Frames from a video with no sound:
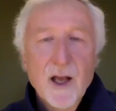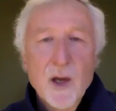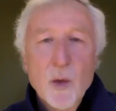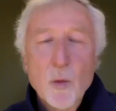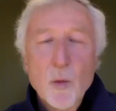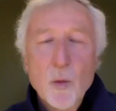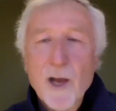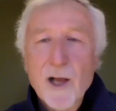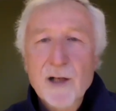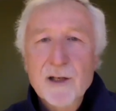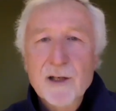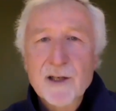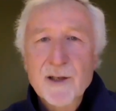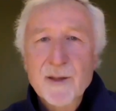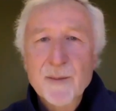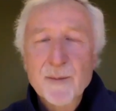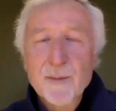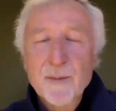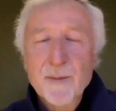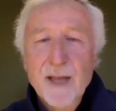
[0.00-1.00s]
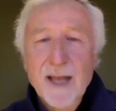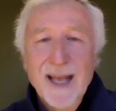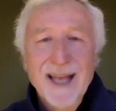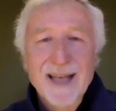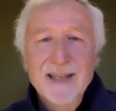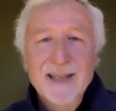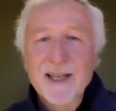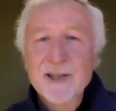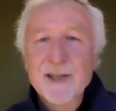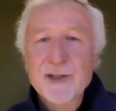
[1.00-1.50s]
Welcome
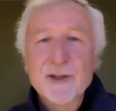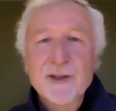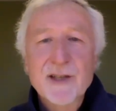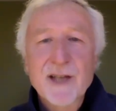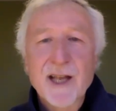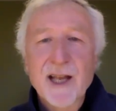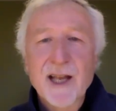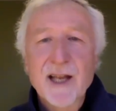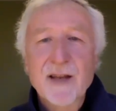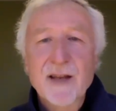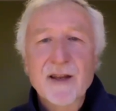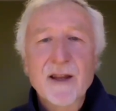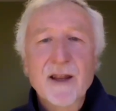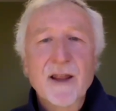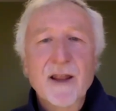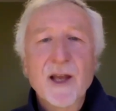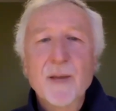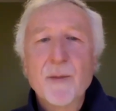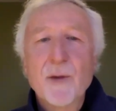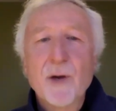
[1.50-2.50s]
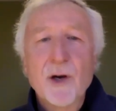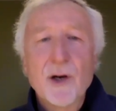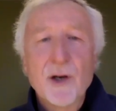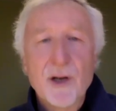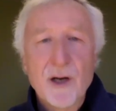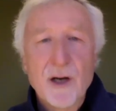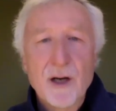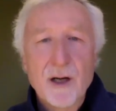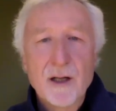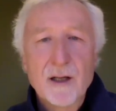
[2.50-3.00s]
and entertain them
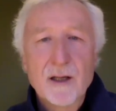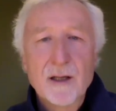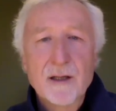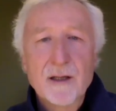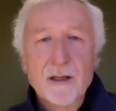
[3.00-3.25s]
all.